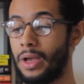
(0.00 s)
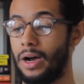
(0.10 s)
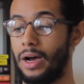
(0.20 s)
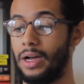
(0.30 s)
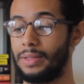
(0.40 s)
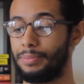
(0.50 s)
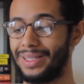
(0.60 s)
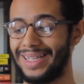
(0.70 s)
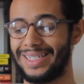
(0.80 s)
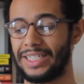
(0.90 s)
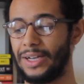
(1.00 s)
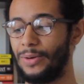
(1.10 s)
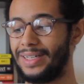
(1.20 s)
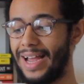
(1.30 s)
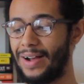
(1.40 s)
But let's just
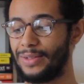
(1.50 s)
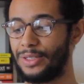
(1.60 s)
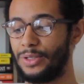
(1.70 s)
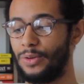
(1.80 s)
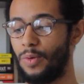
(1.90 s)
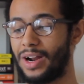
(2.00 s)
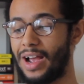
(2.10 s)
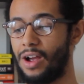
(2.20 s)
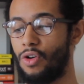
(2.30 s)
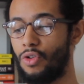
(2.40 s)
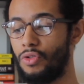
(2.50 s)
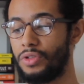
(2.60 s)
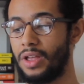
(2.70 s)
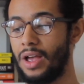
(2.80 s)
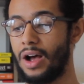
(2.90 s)
go down to what I hold.